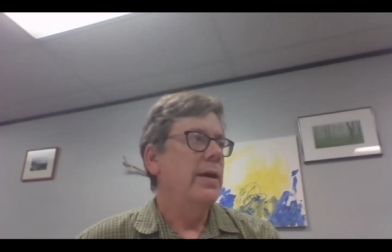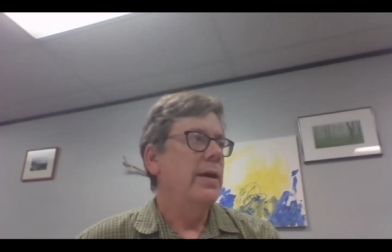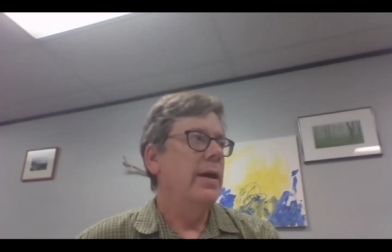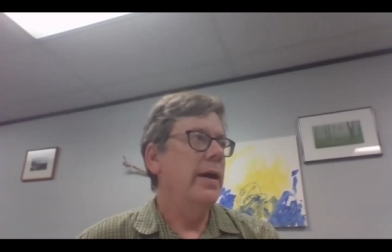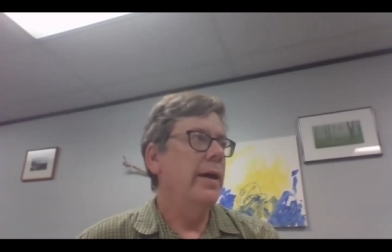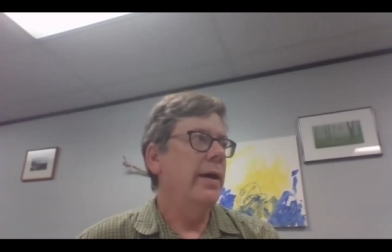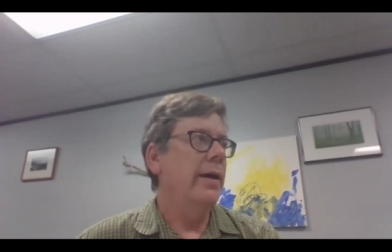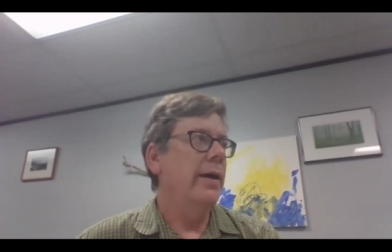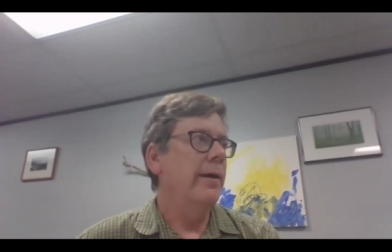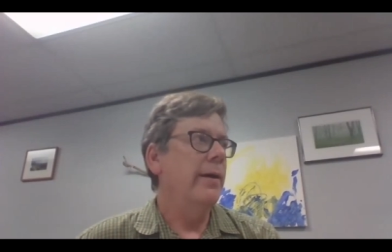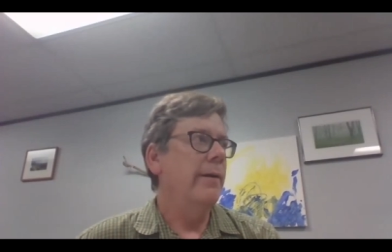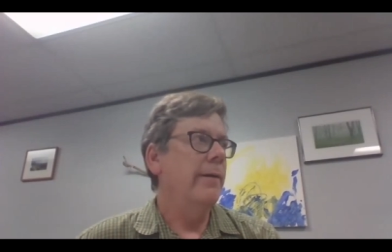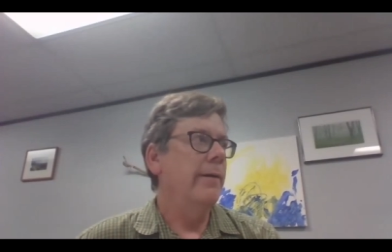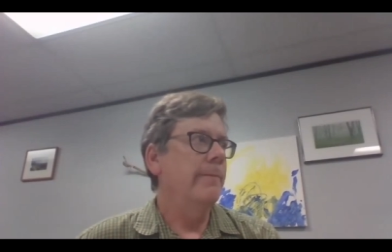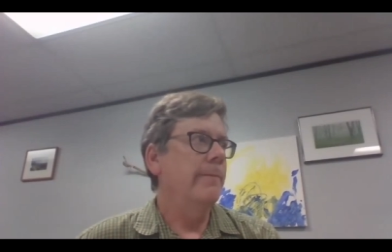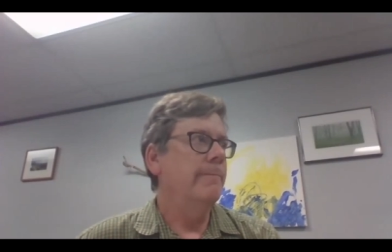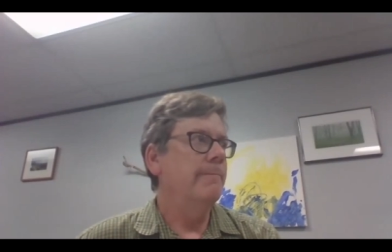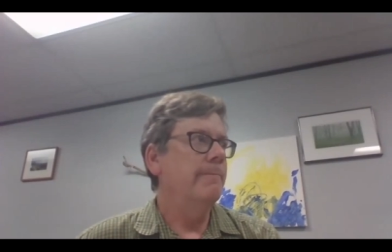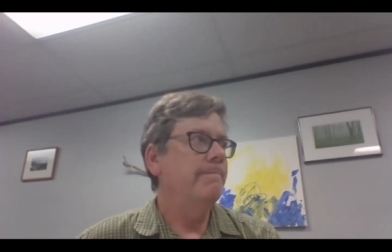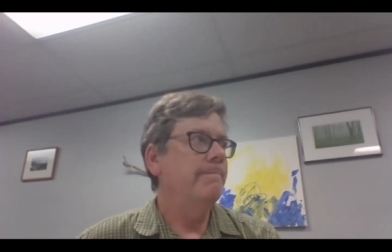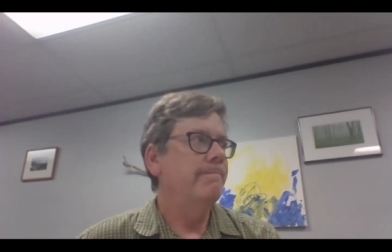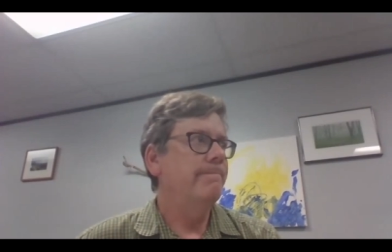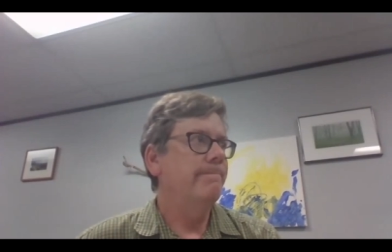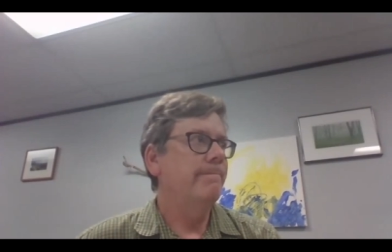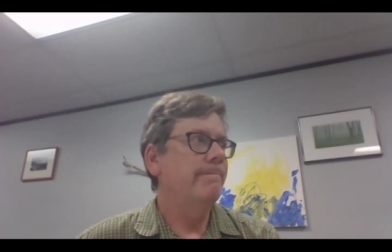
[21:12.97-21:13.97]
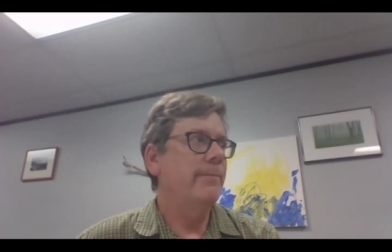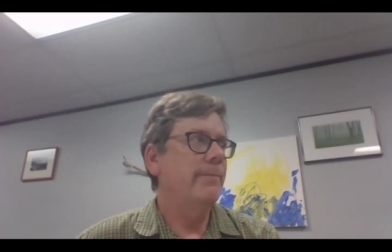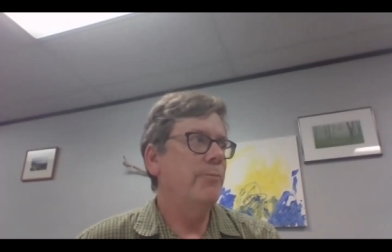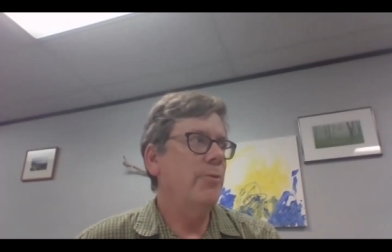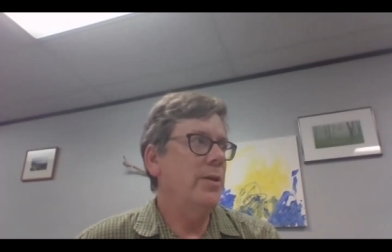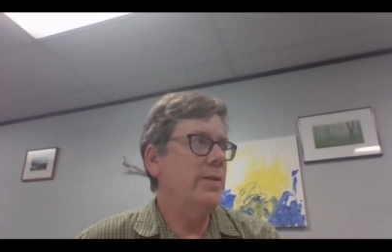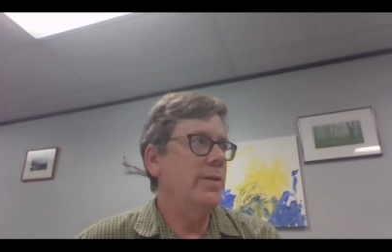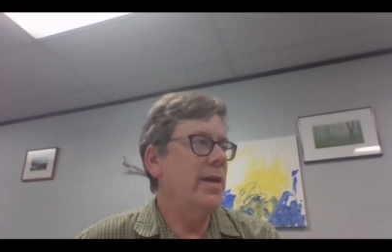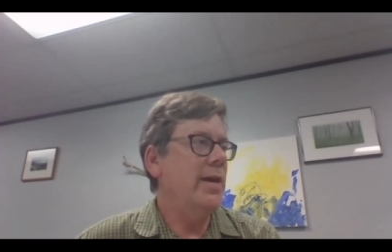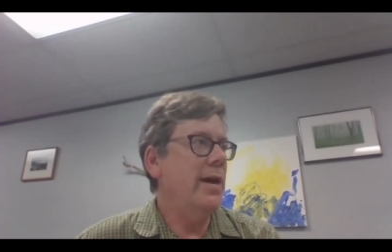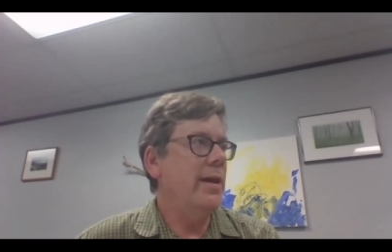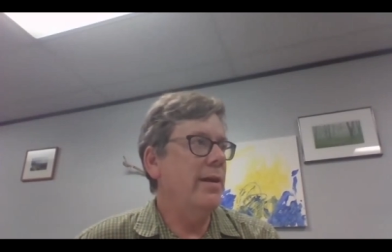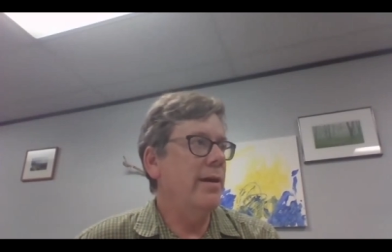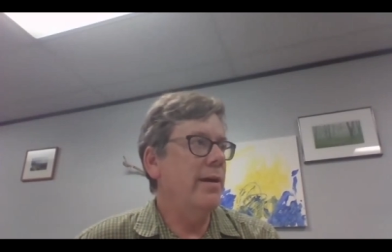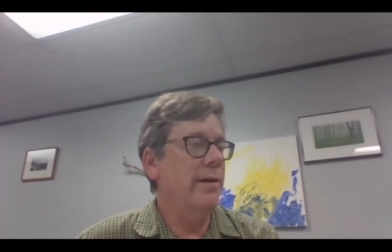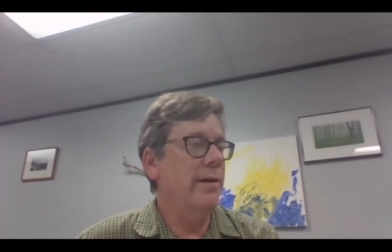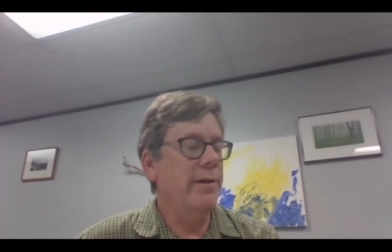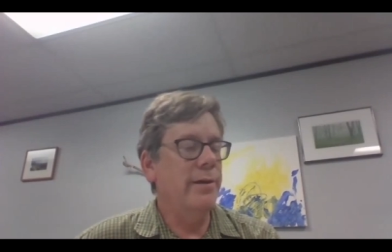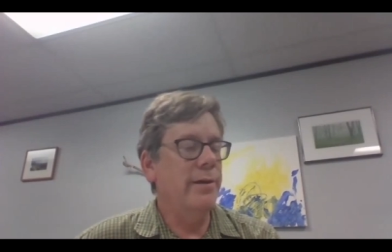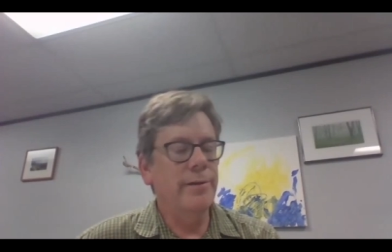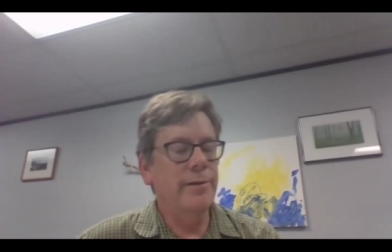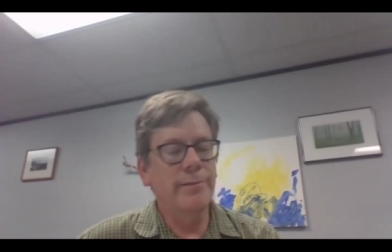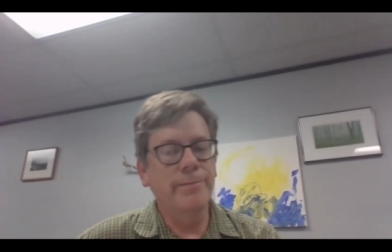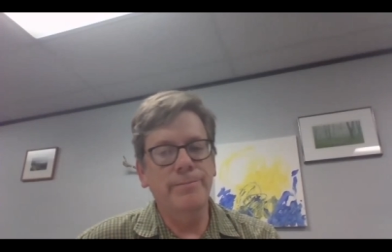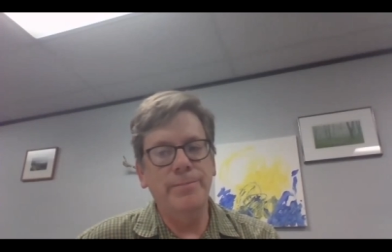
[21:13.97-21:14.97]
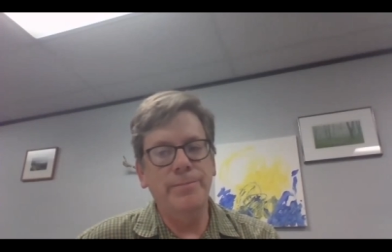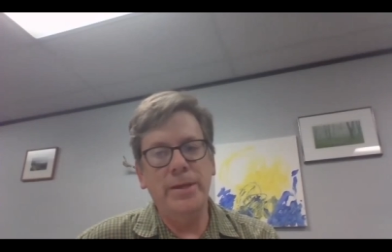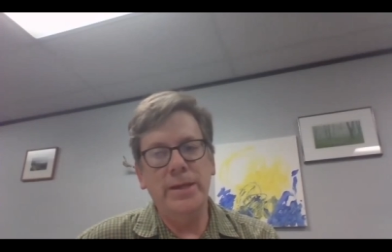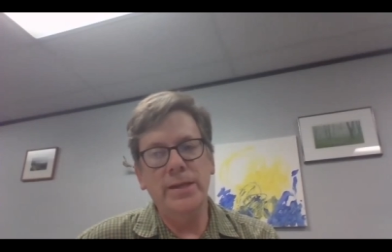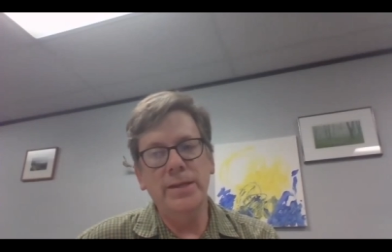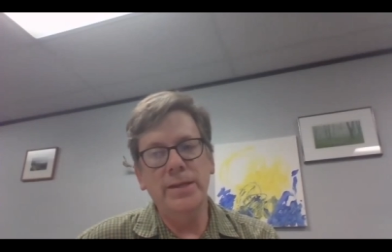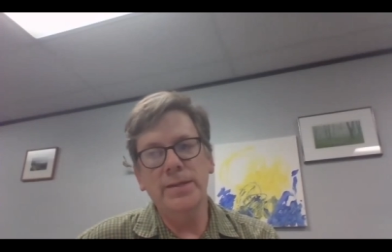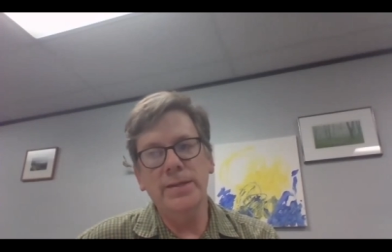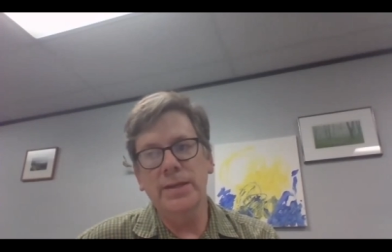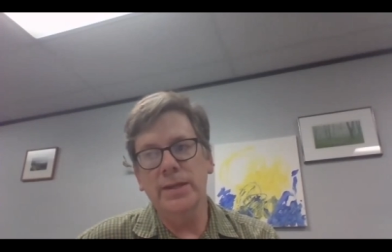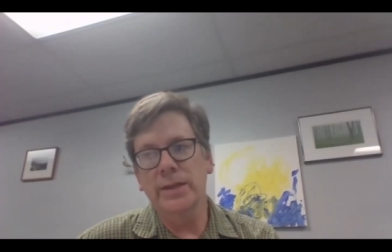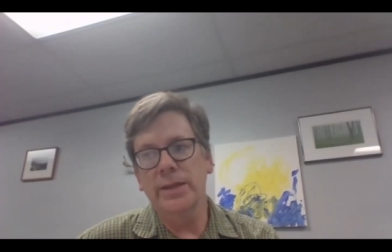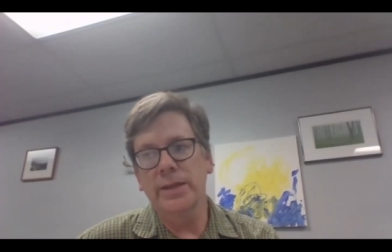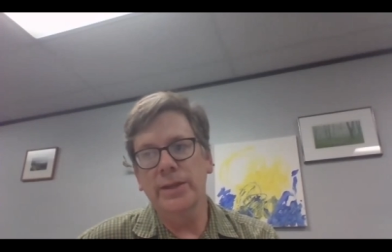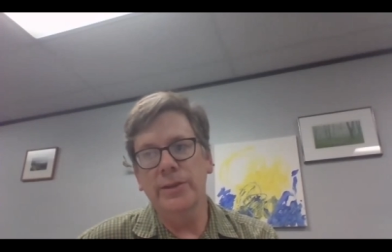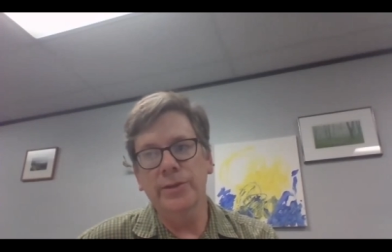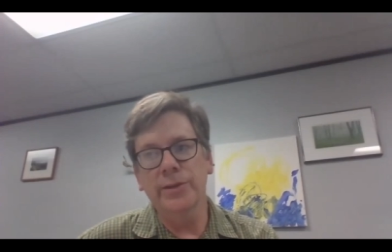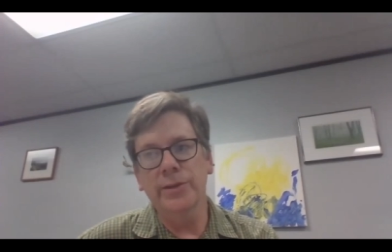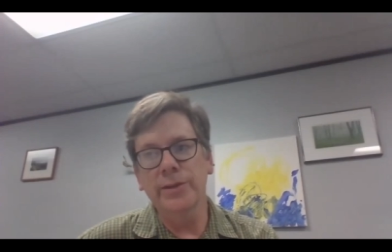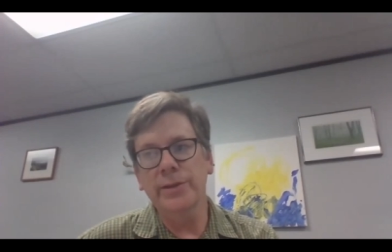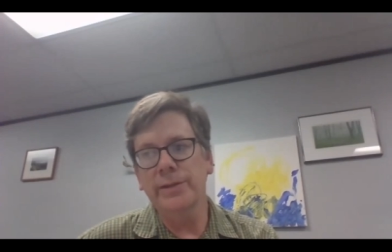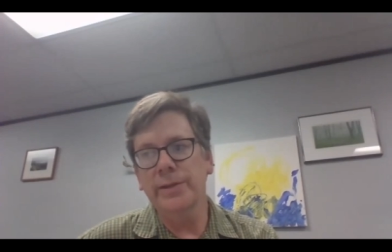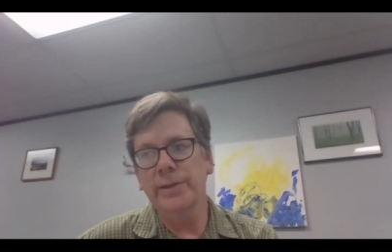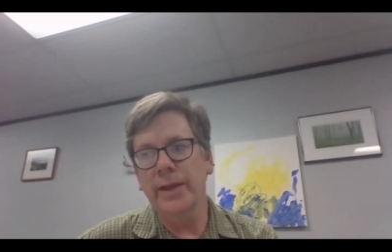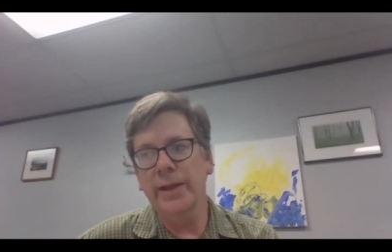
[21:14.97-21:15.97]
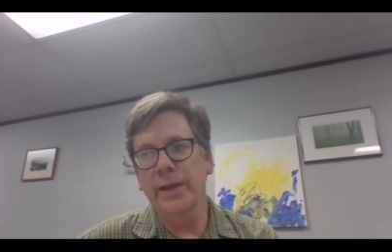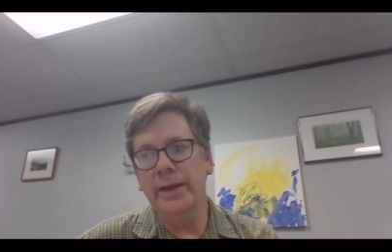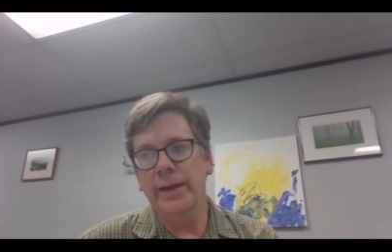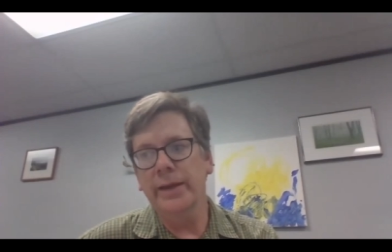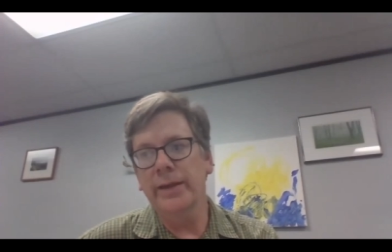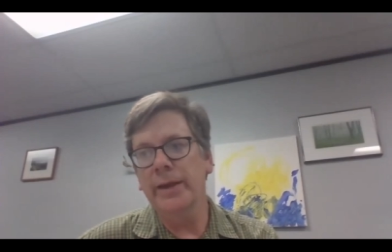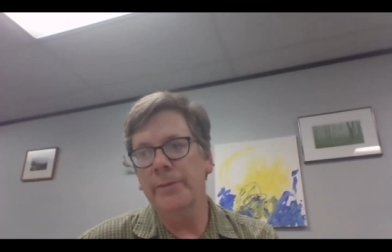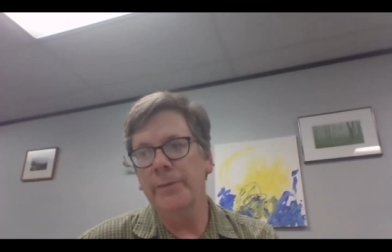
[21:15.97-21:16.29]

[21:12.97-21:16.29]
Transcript: um, what that all means and can look like.